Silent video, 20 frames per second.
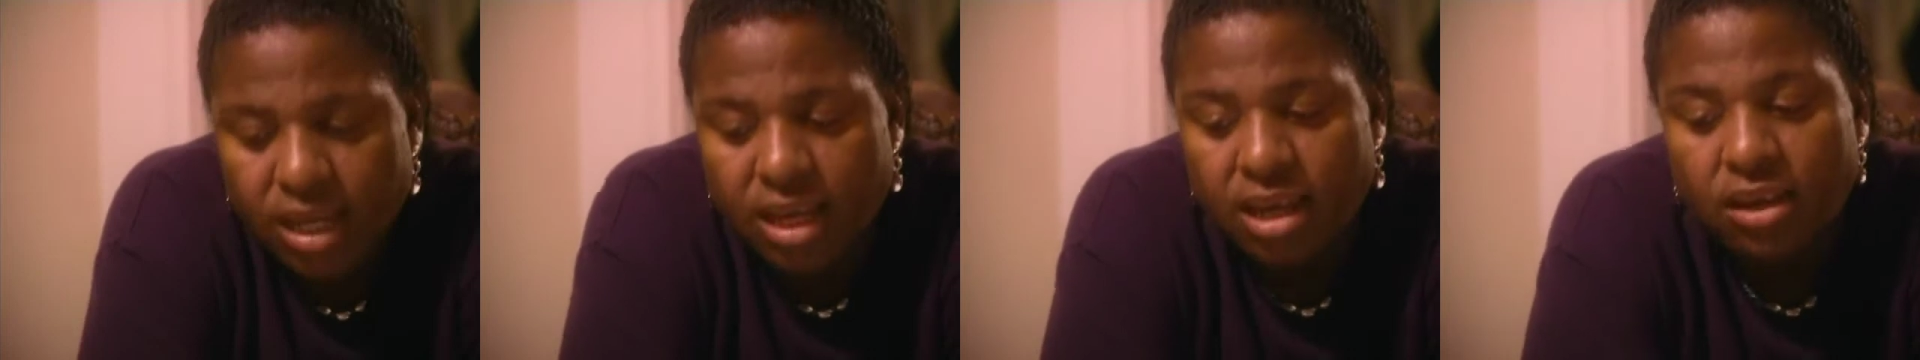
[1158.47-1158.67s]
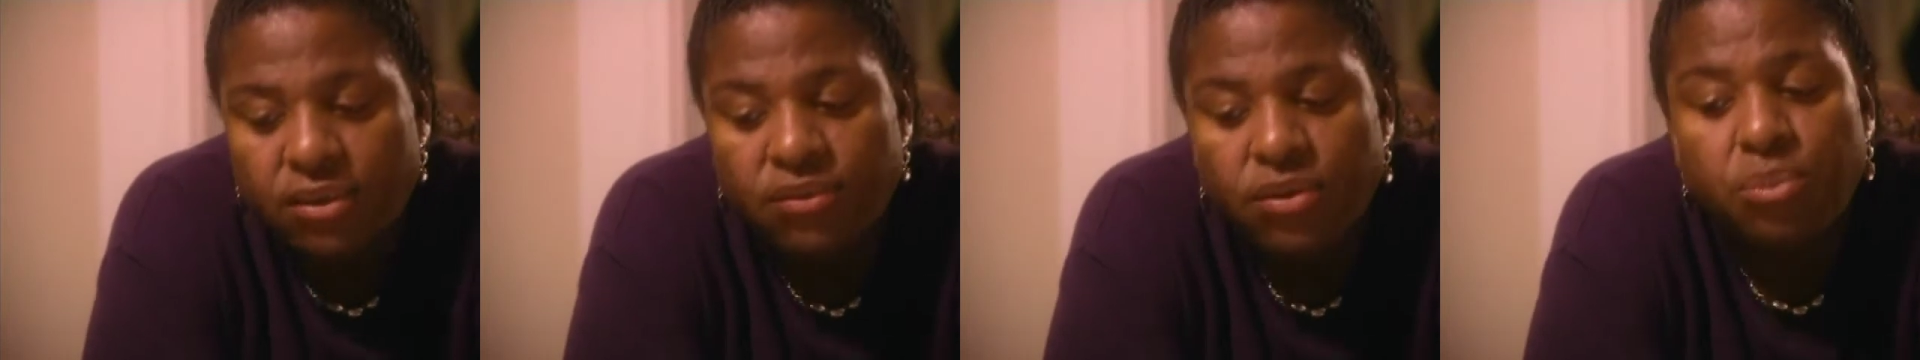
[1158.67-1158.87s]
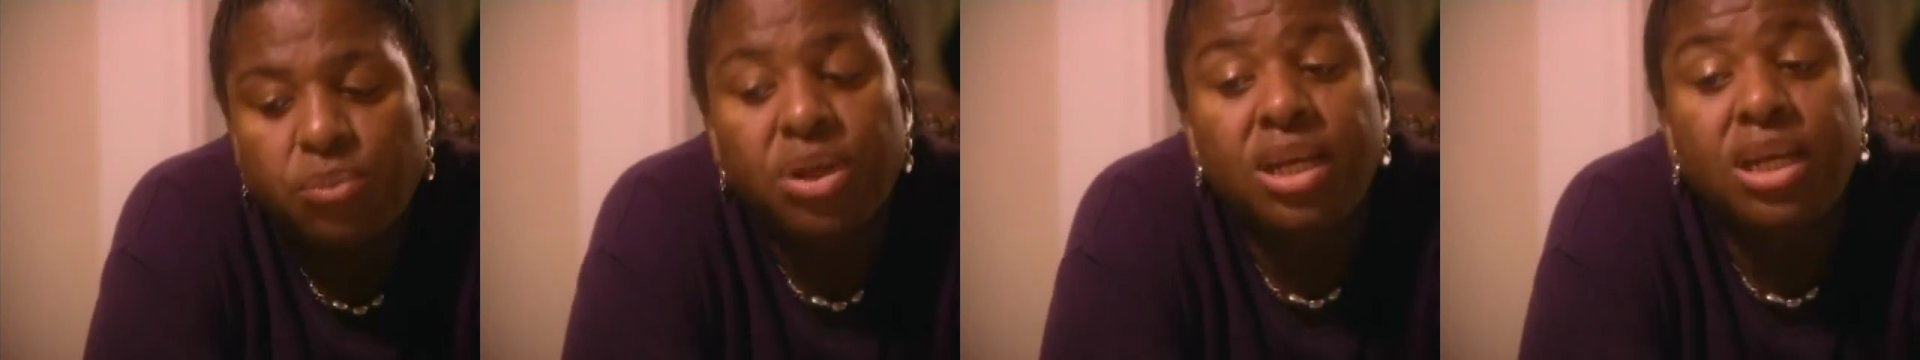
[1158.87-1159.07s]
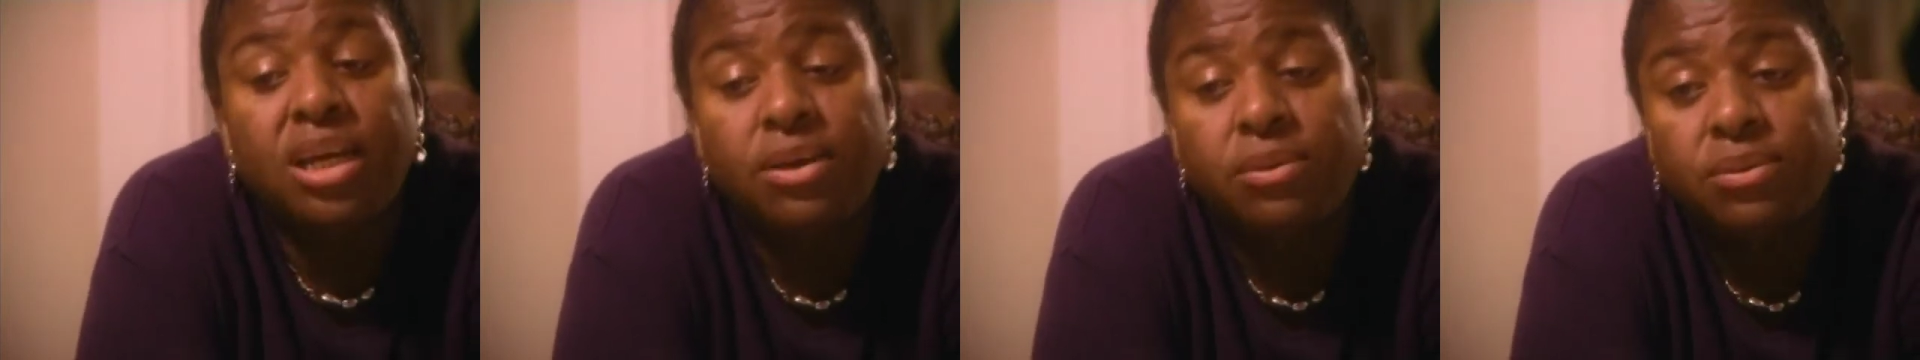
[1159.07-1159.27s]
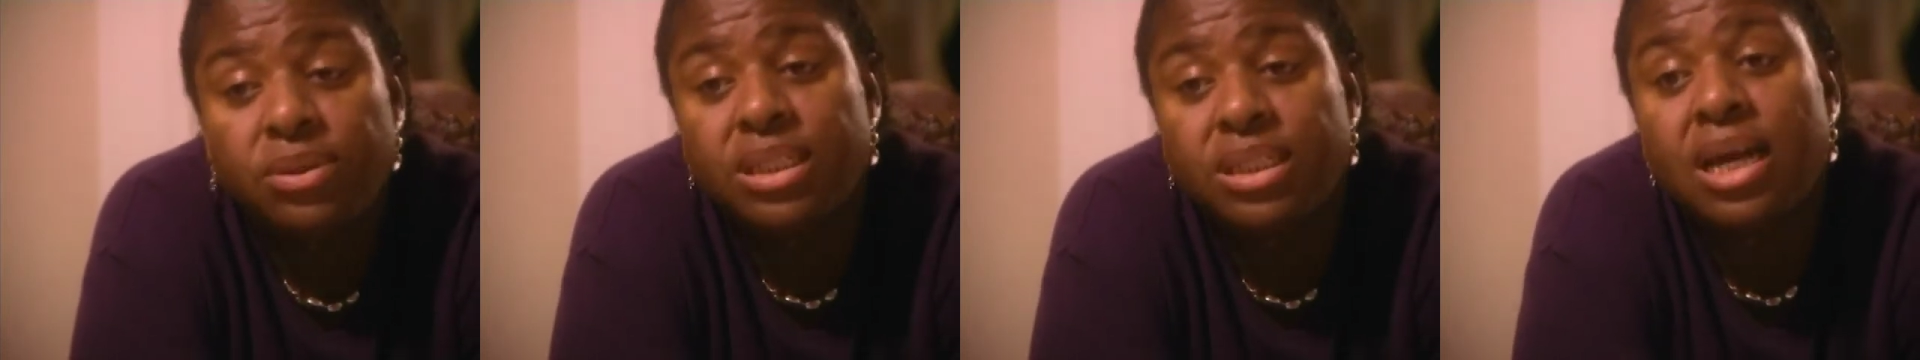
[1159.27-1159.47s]
even when
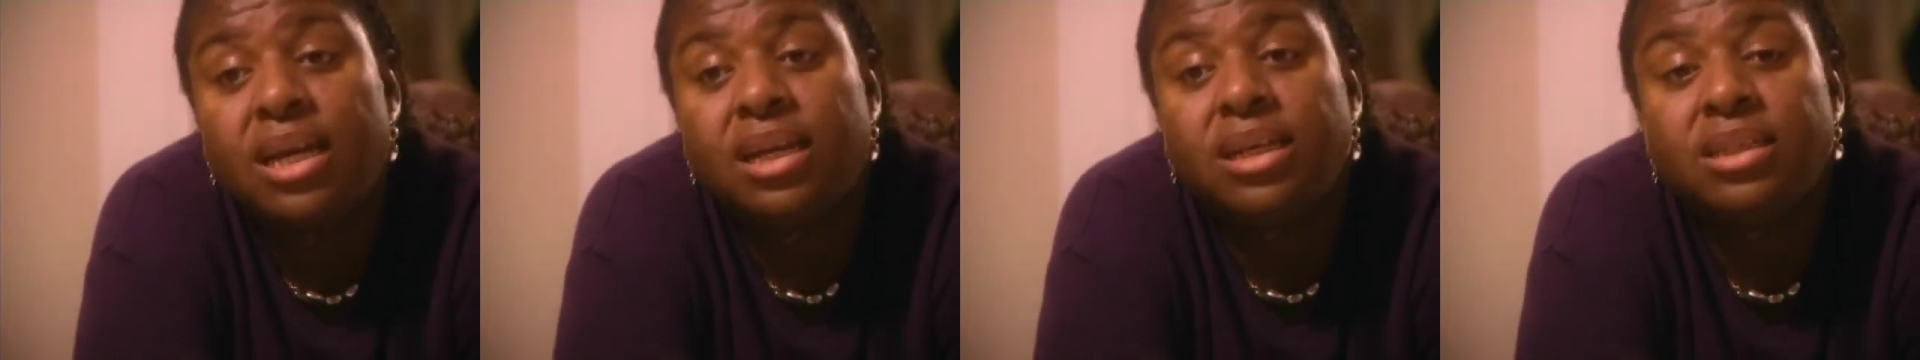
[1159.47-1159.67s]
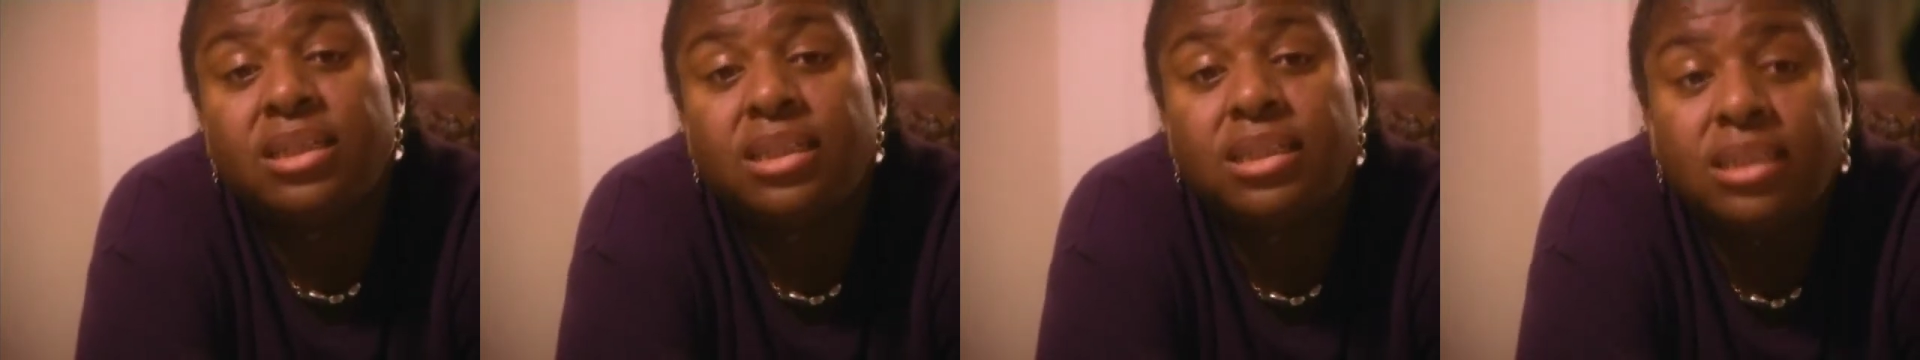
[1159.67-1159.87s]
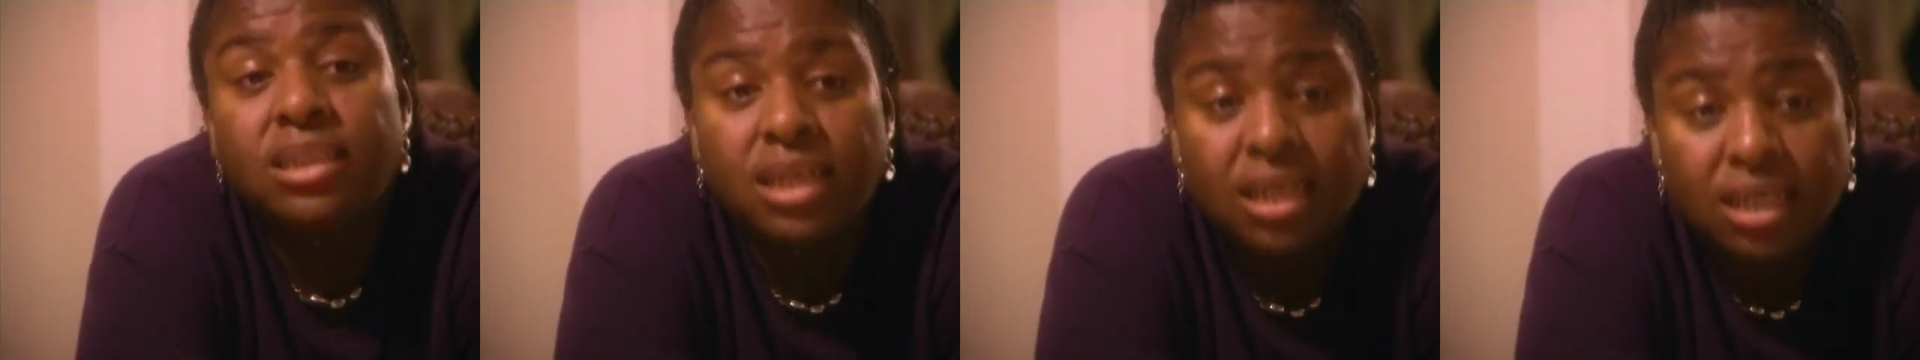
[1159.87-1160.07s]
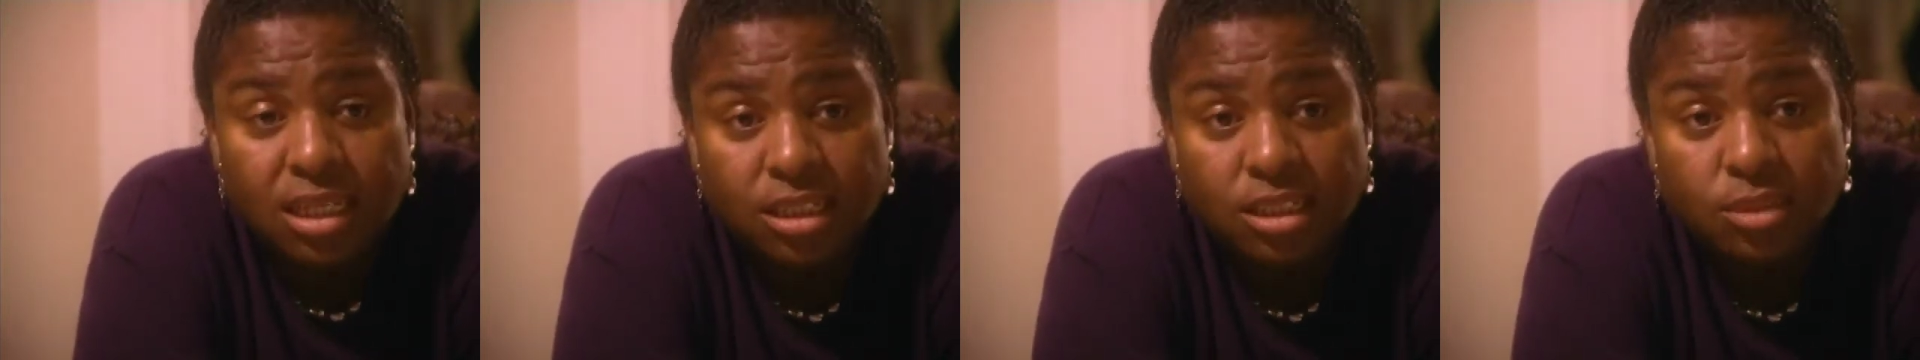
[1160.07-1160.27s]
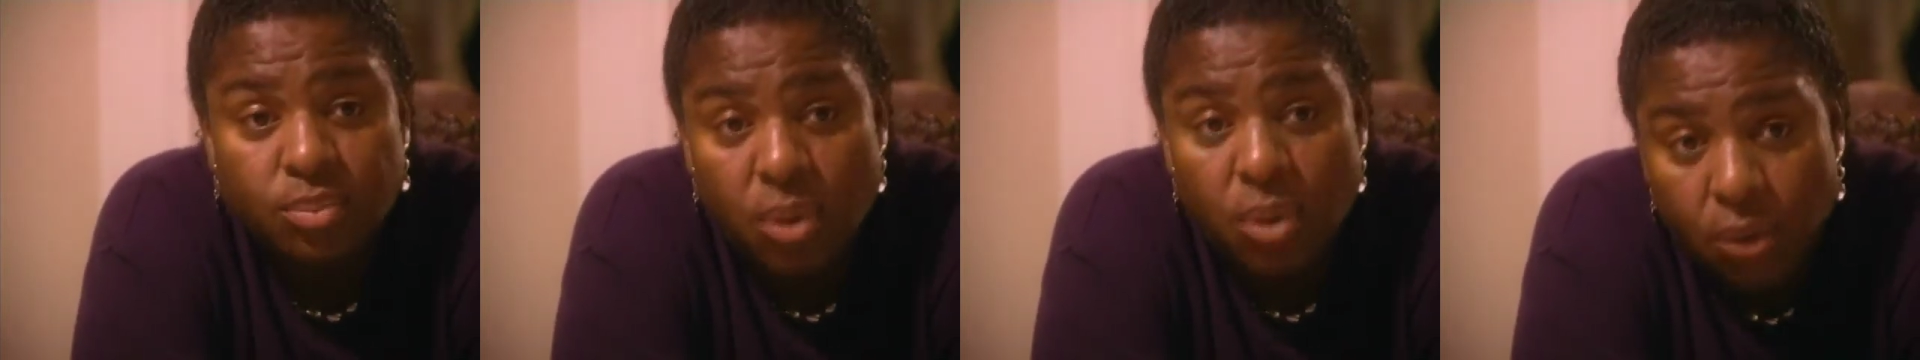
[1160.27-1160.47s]
he was at his
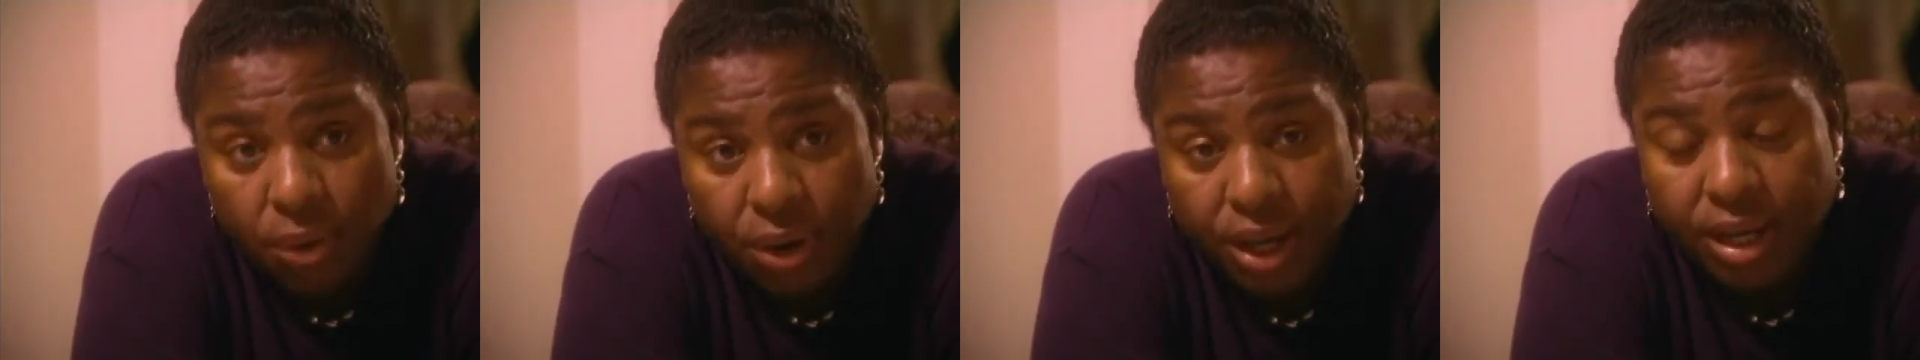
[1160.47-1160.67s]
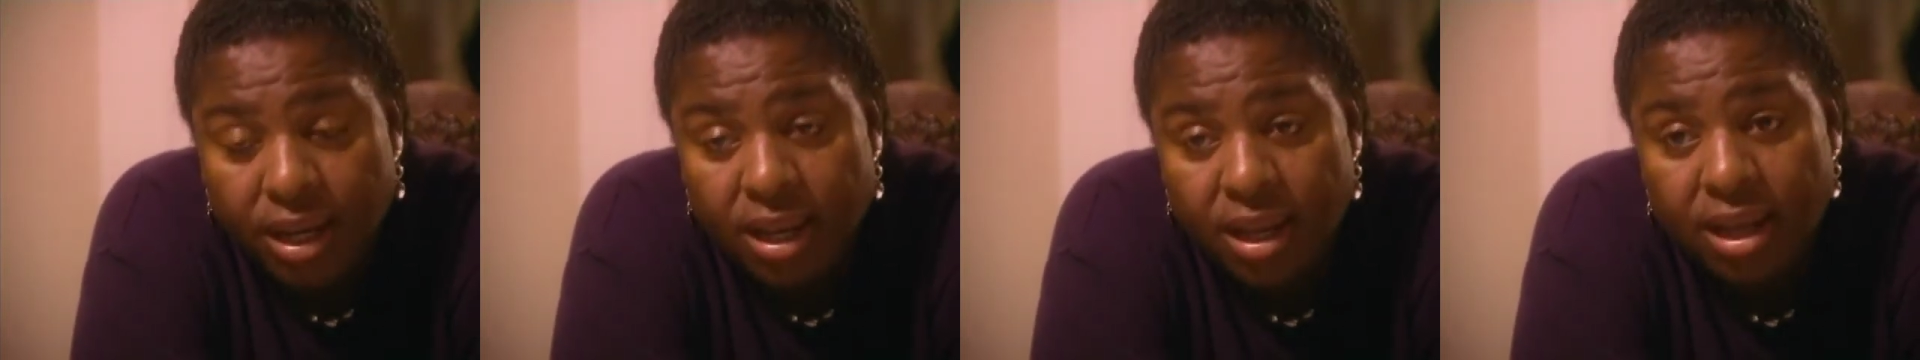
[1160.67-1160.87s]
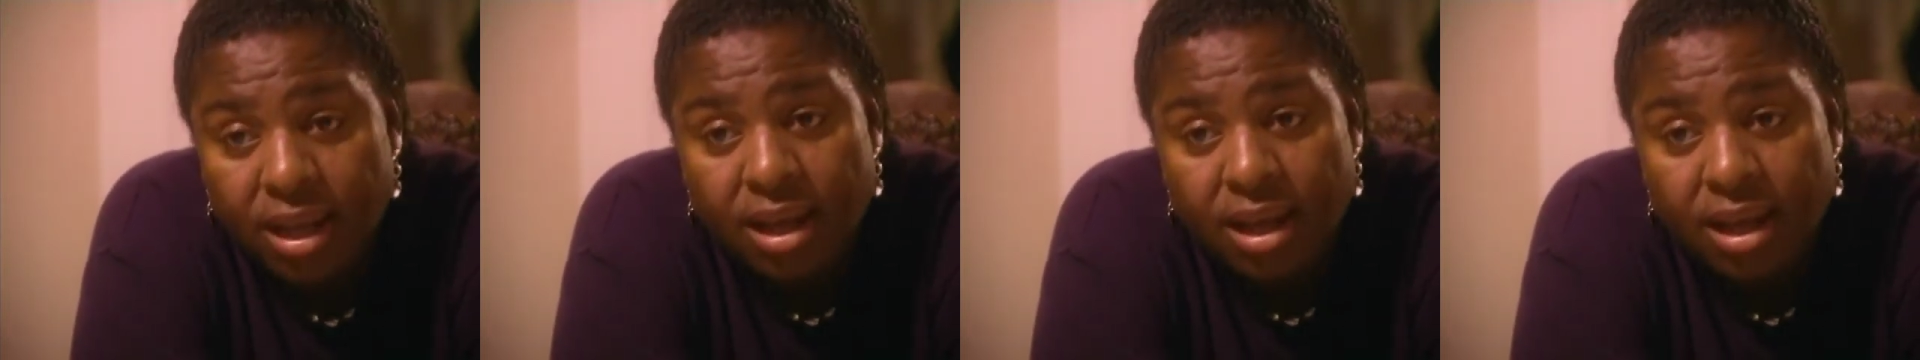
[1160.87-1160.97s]
sickest point,